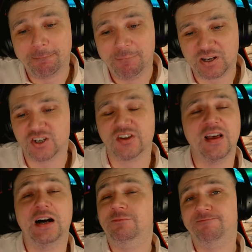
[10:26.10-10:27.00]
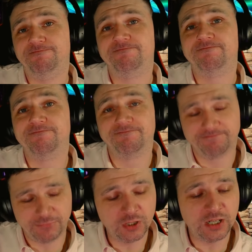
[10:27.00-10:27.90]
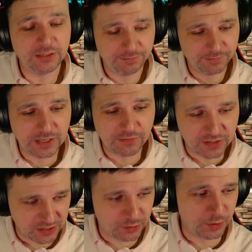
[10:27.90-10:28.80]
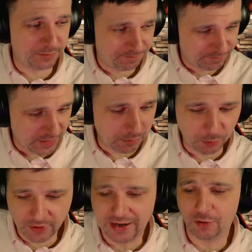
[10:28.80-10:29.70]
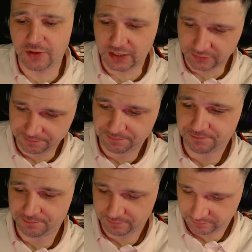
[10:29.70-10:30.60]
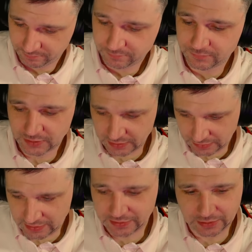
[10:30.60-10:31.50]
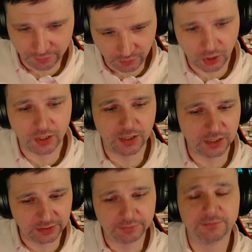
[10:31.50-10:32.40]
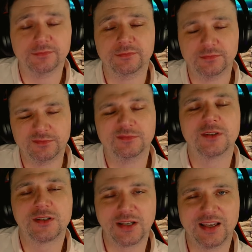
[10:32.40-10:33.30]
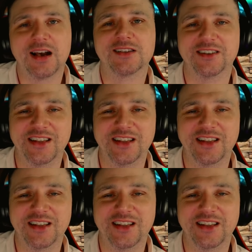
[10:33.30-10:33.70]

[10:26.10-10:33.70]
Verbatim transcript: because of that. Okay, I've listened to it. I'm going to put it out there. You can like it, love it, or hate it. See you guys on the